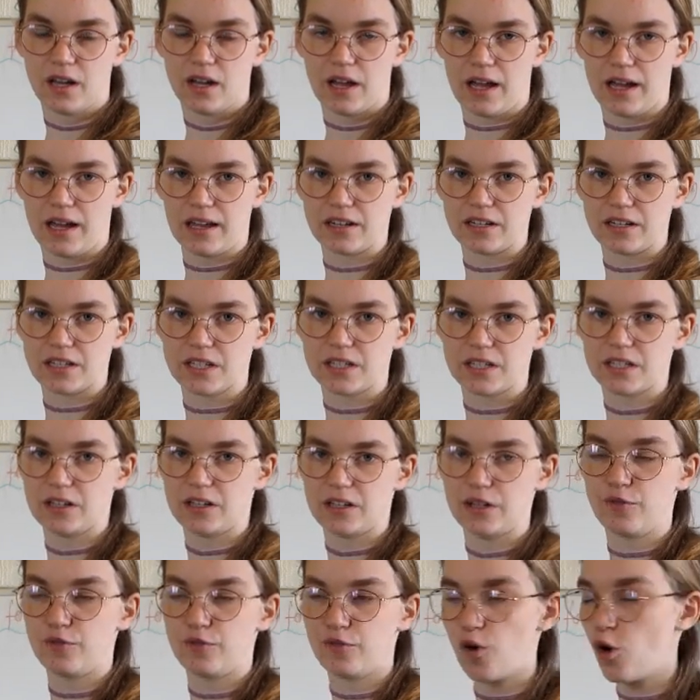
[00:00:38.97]
And
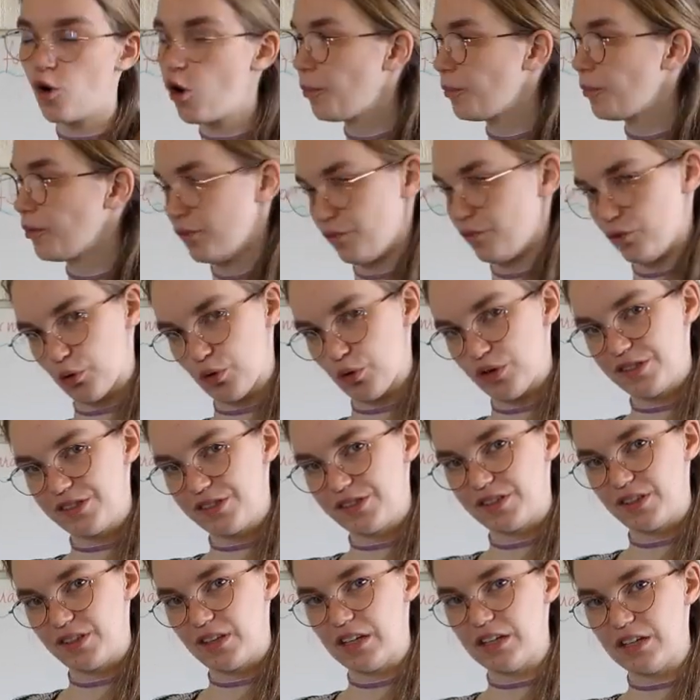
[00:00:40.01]
the formal voice
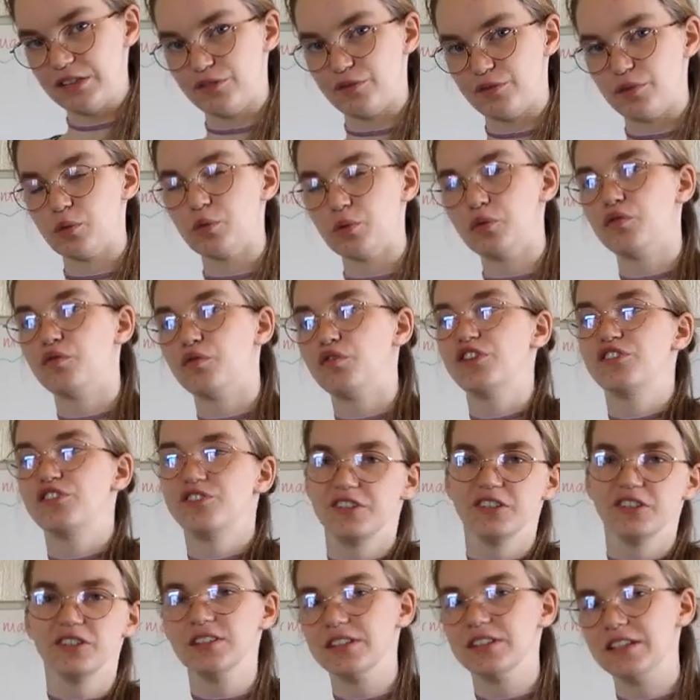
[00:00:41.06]
is for
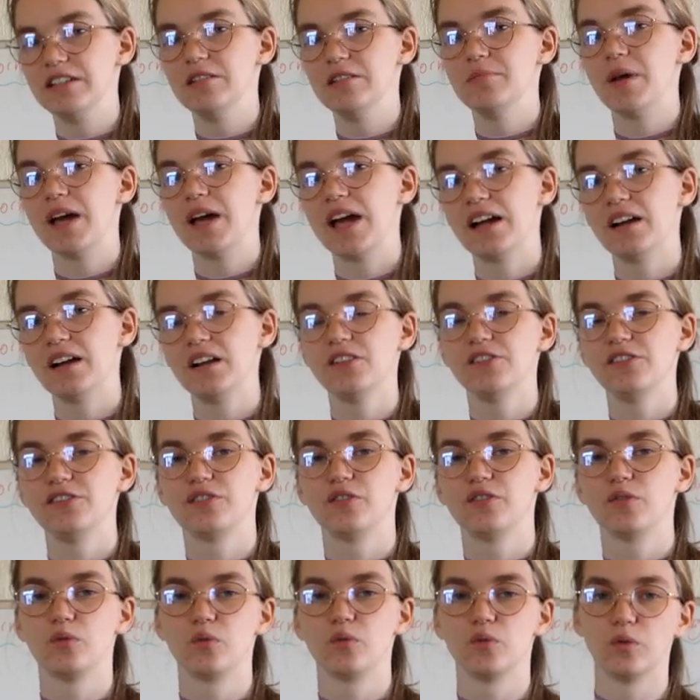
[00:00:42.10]
official emails
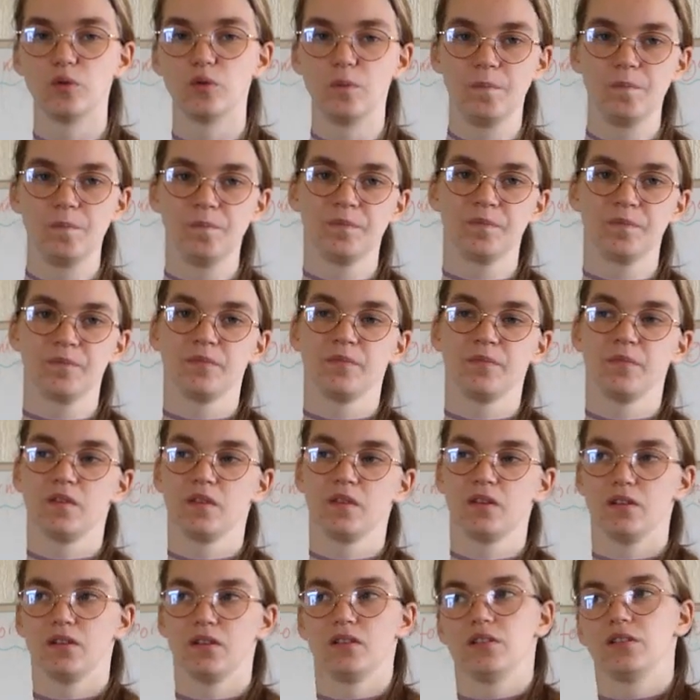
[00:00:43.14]
or
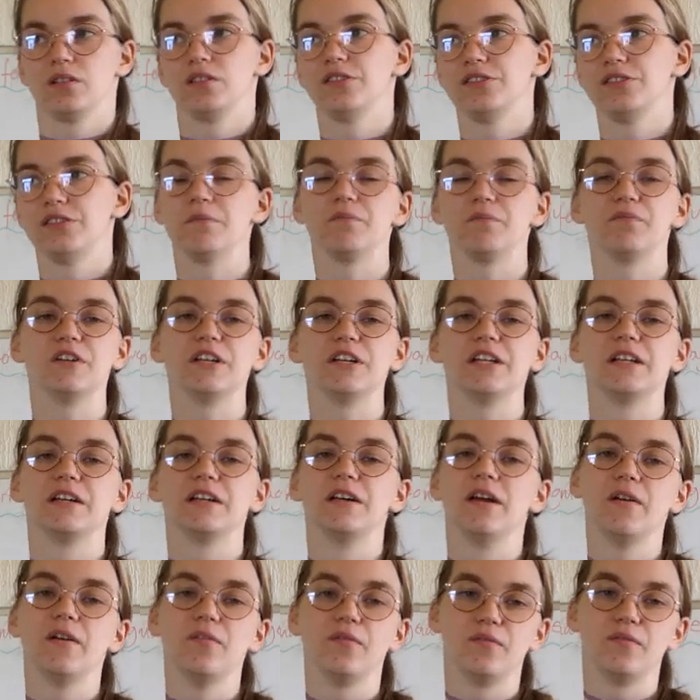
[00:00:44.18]
something
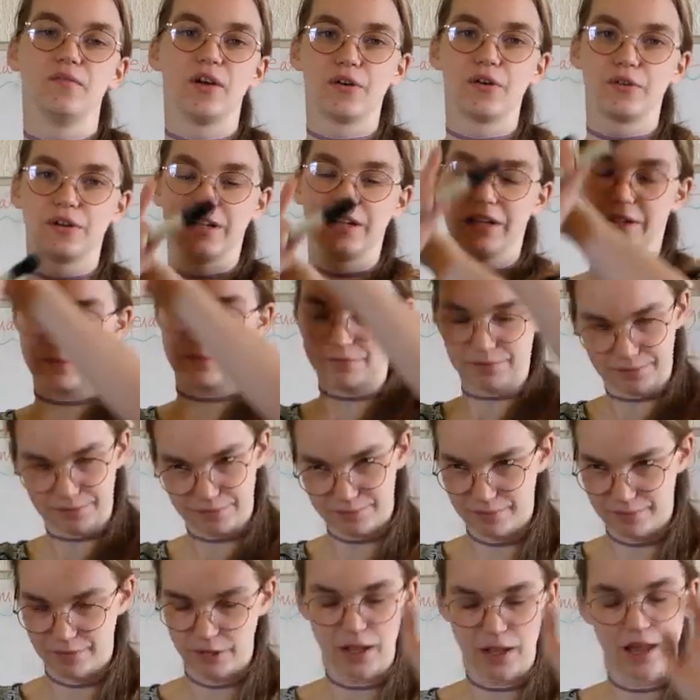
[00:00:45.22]

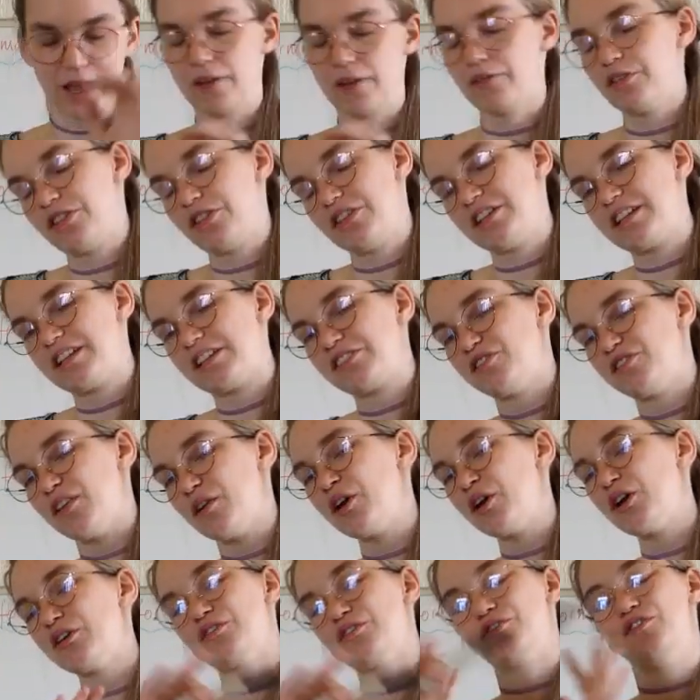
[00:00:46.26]
everything that's very
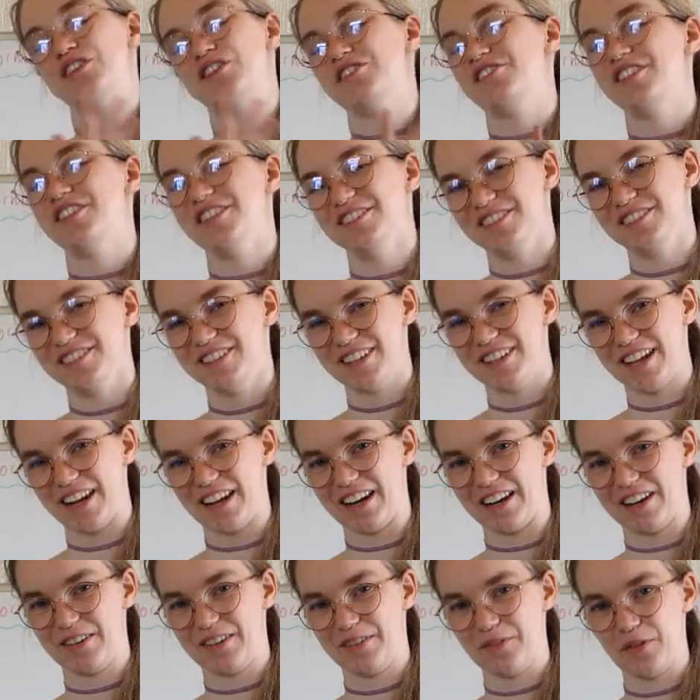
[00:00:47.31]
official
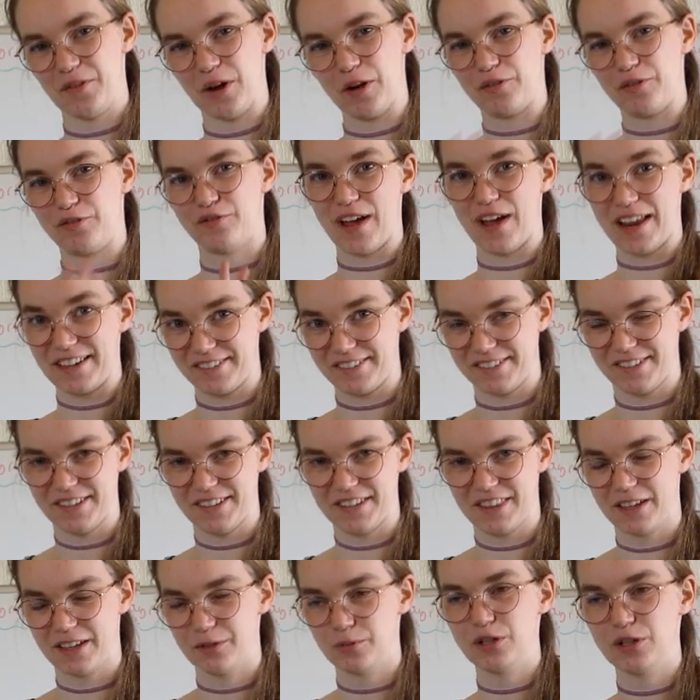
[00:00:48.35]
and very fancy,
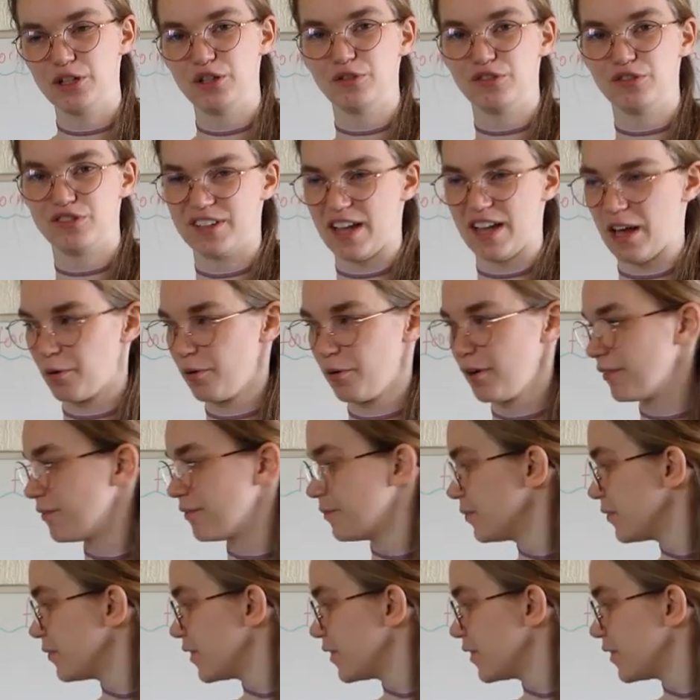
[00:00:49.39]
then we use that one.